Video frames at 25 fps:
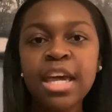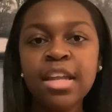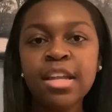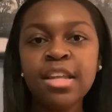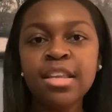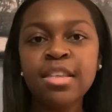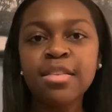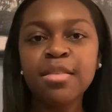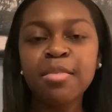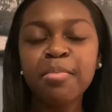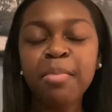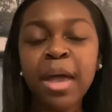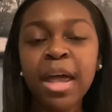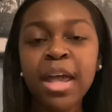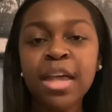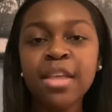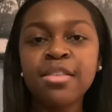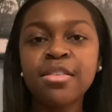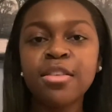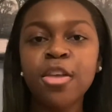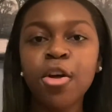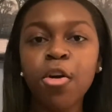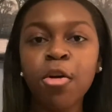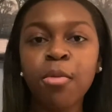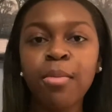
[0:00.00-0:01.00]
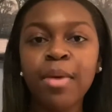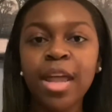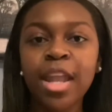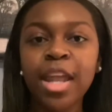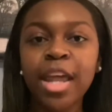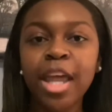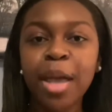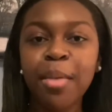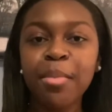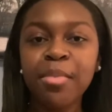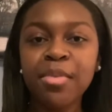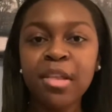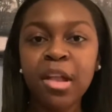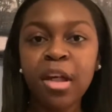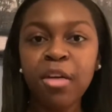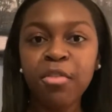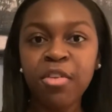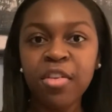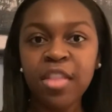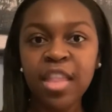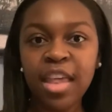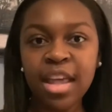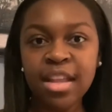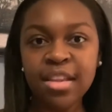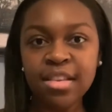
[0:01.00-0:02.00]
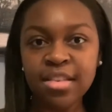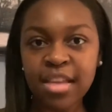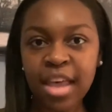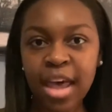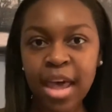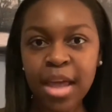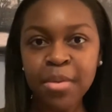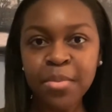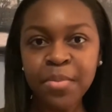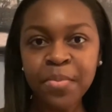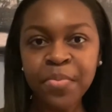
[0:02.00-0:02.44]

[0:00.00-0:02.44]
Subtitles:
despite still remaining himself on the inside.